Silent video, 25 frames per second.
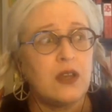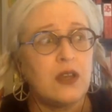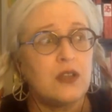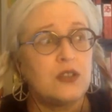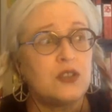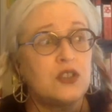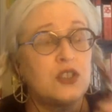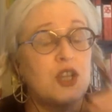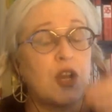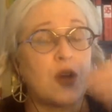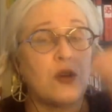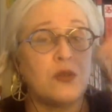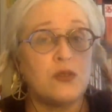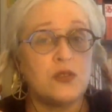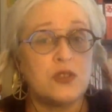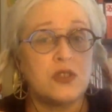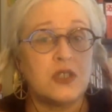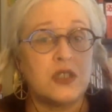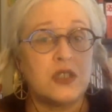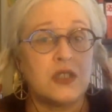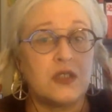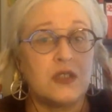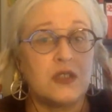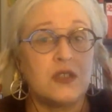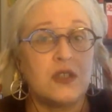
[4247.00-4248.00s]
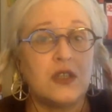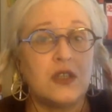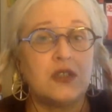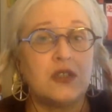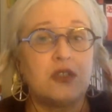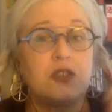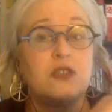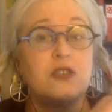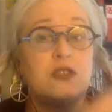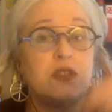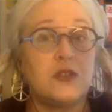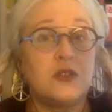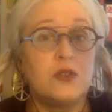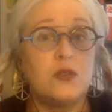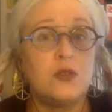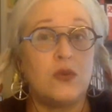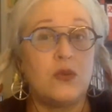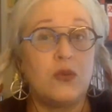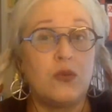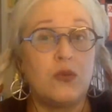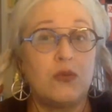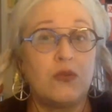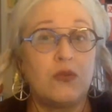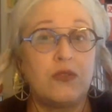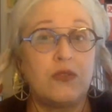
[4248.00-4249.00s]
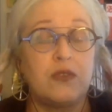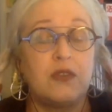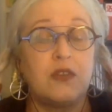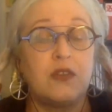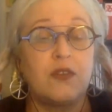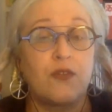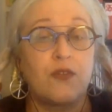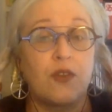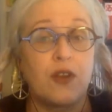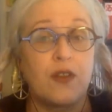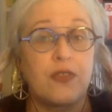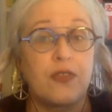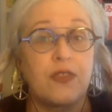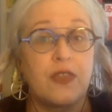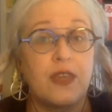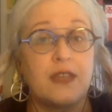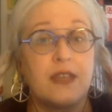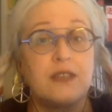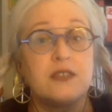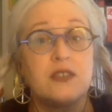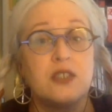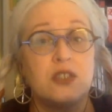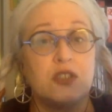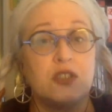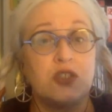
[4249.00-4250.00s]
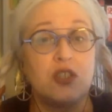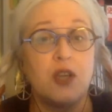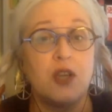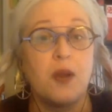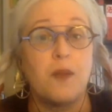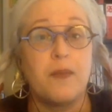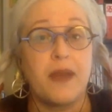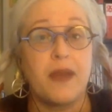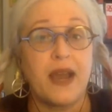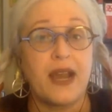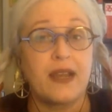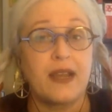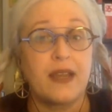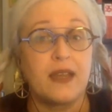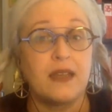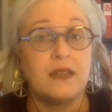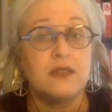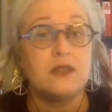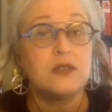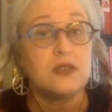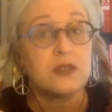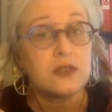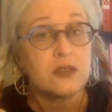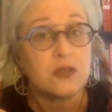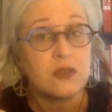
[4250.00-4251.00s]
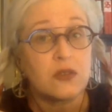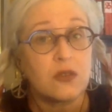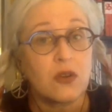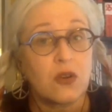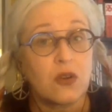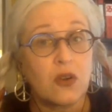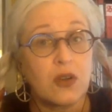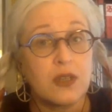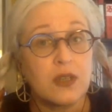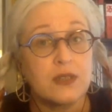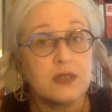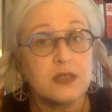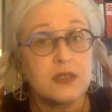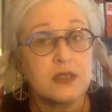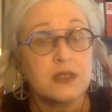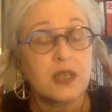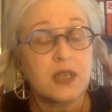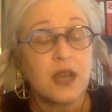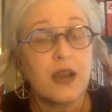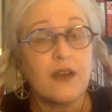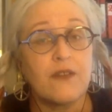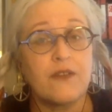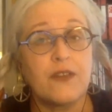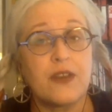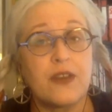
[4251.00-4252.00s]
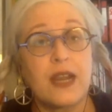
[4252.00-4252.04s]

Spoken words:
chosen to do different things and jump back in sooner and stuff.